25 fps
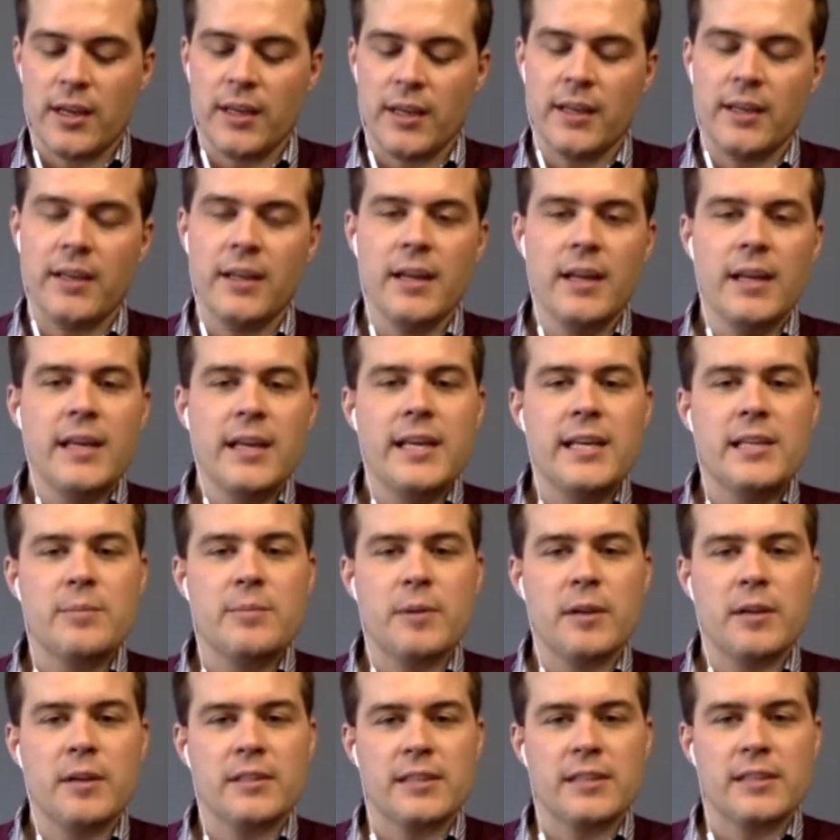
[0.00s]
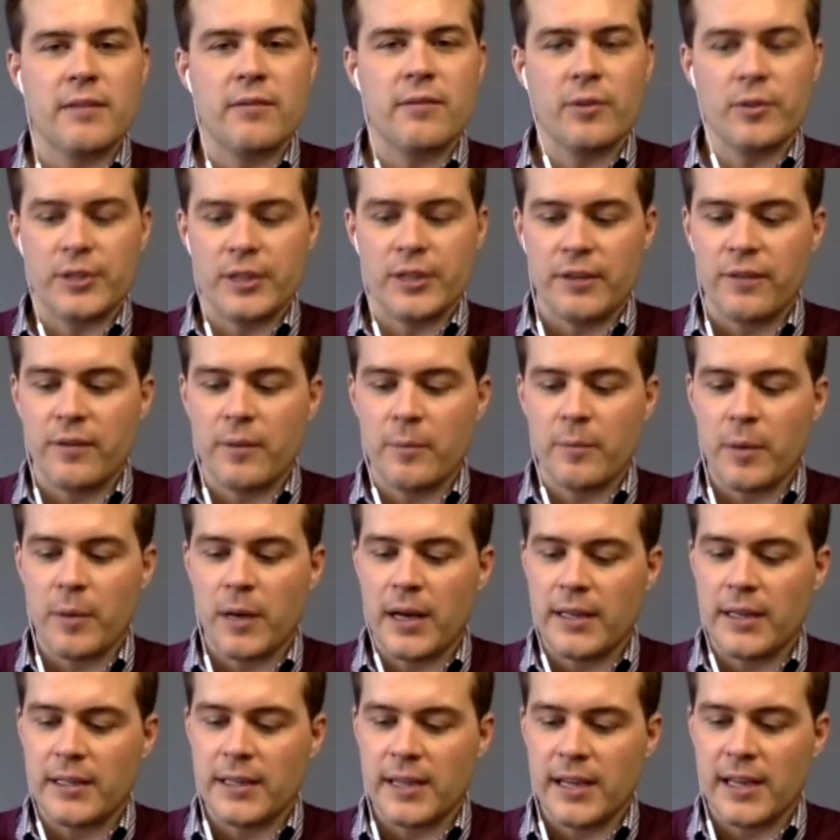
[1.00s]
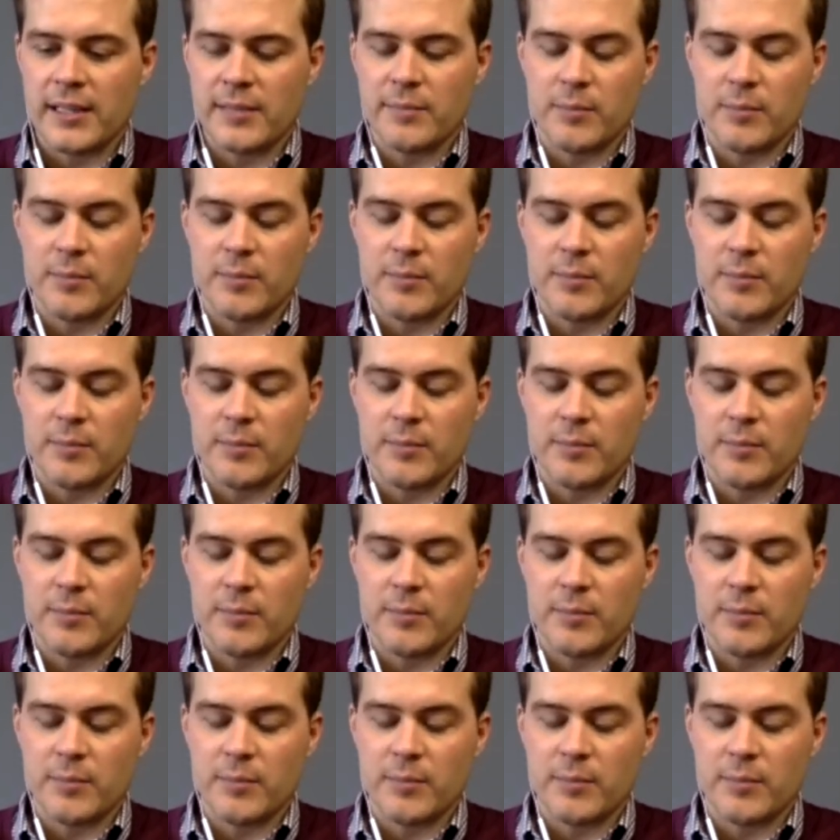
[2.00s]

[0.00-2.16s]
And he's been on several different podcasts,